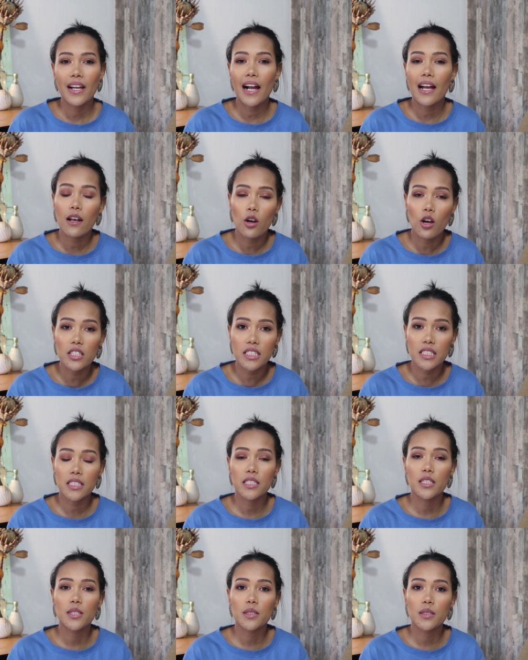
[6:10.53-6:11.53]
I lost
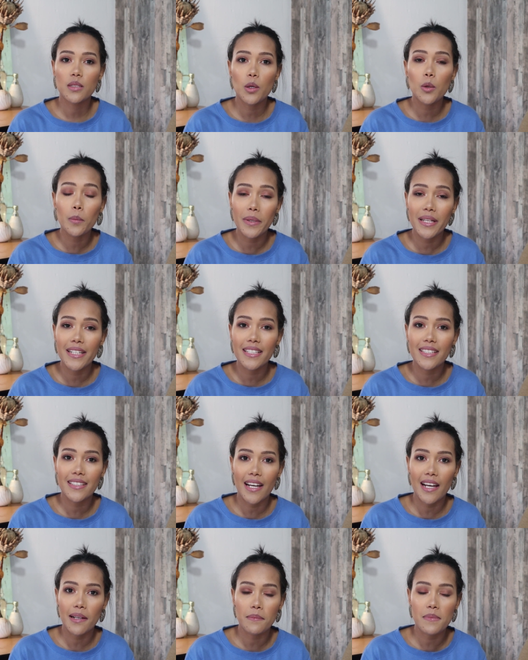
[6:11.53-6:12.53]
it so many
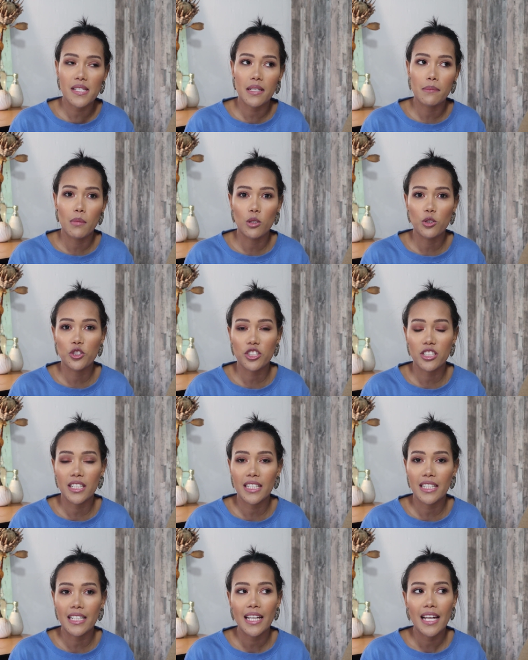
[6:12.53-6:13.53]
times
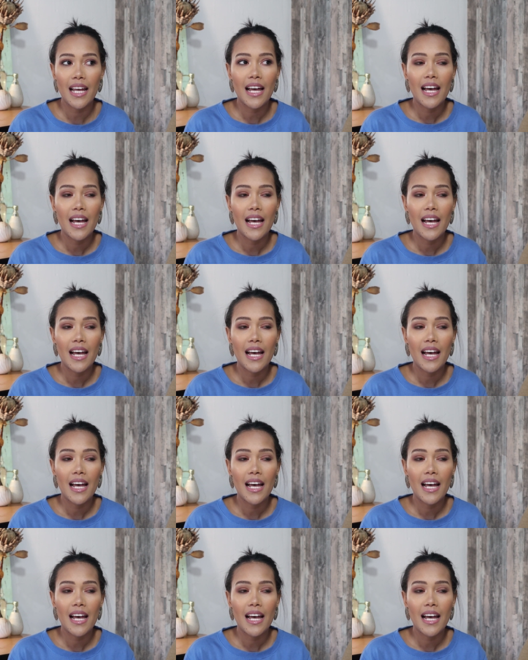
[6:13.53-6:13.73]
emotionally.